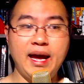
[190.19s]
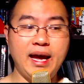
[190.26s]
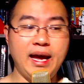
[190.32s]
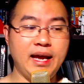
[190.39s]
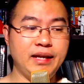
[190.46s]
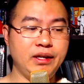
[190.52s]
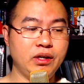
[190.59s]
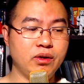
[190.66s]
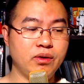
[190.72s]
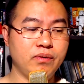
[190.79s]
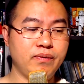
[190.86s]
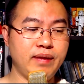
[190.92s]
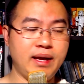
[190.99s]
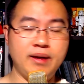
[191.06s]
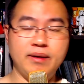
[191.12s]
and you
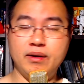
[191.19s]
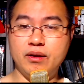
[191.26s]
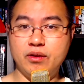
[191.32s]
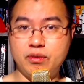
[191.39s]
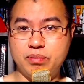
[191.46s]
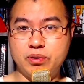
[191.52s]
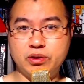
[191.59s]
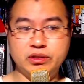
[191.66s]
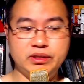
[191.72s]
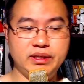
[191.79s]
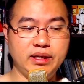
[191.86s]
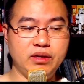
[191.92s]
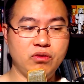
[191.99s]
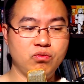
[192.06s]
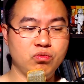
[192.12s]
know that other
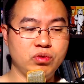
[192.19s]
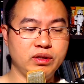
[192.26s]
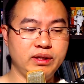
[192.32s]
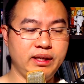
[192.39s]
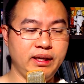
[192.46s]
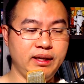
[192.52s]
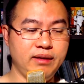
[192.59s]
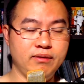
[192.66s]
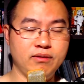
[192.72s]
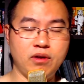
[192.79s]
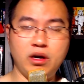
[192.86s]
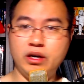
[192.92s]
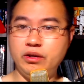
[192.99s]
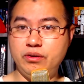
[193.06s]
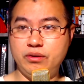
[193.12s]
person really
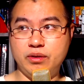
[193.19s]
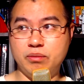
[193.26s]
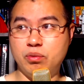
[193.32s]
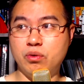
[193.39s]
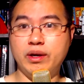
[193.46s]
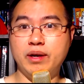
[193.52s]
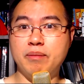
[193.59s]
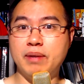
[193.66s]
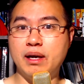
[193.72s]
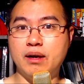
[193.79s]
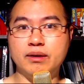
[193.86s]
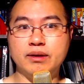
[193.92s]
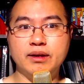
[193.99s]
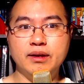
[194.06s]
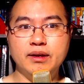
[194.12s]
argued the point
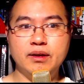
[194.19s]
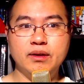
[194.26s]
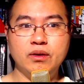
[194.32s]
about